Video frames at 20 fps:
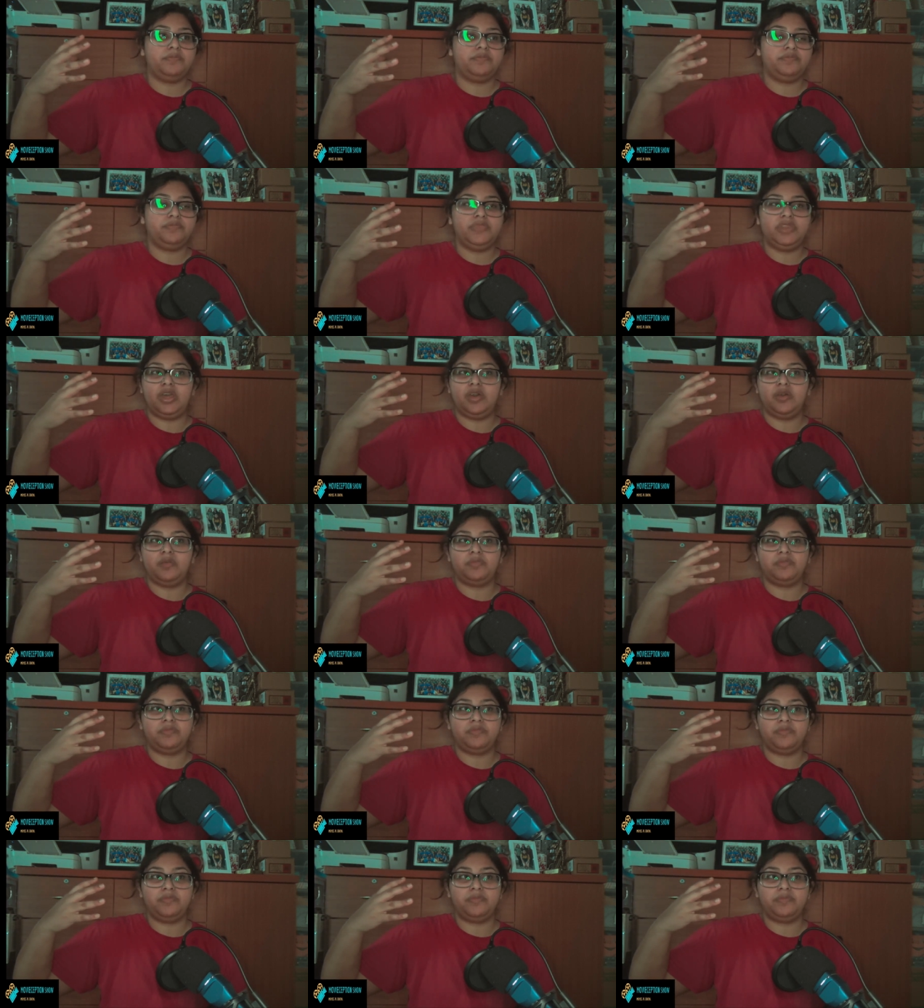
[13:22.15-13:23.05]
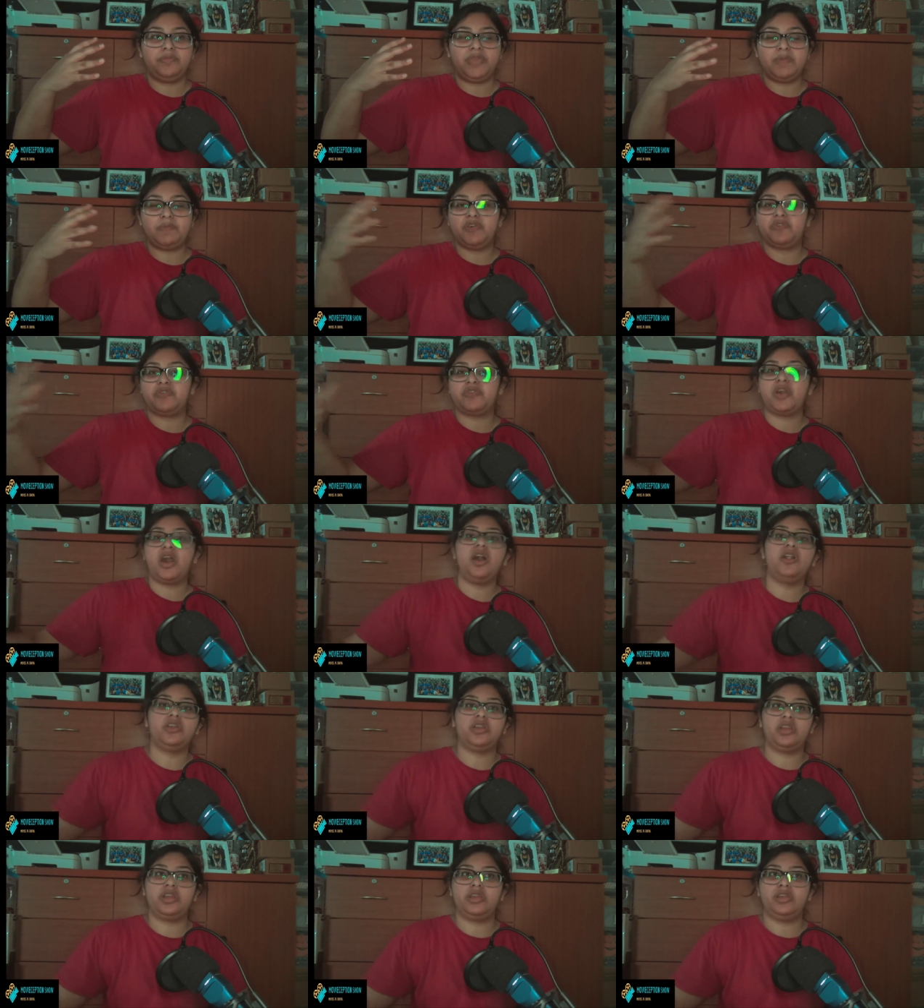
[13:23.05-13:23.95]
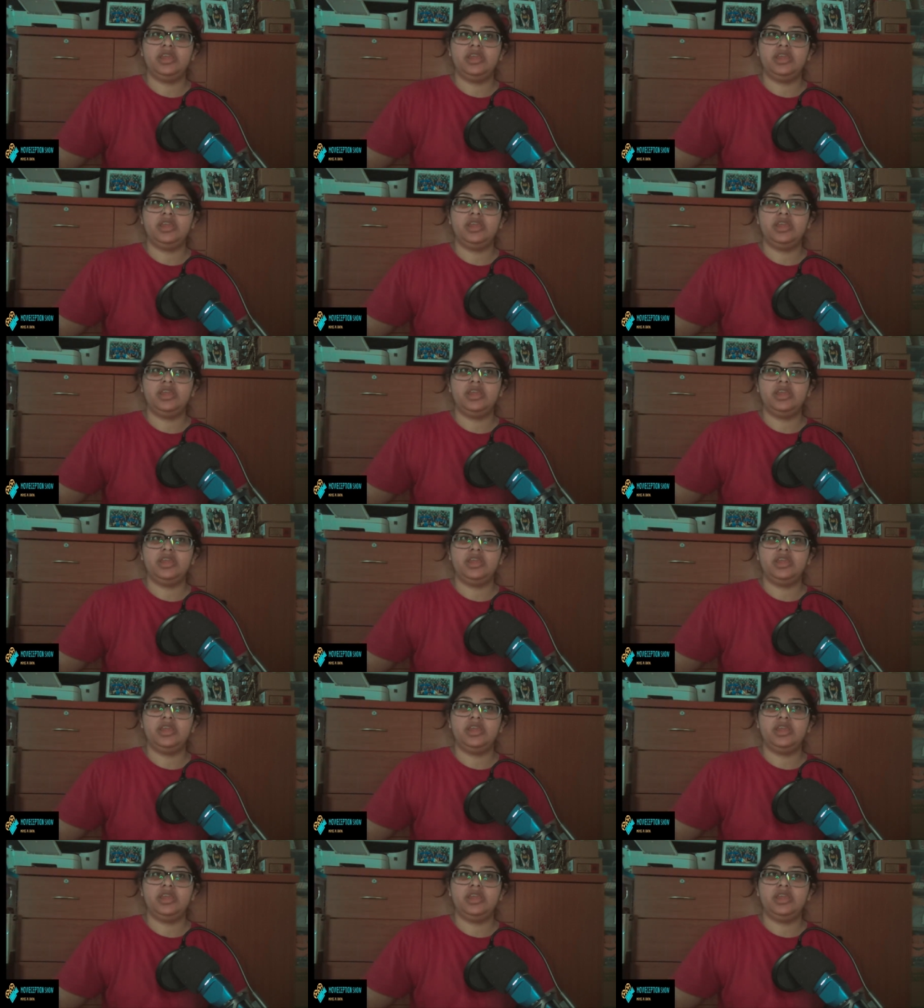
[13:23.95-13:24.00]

you know, people of color,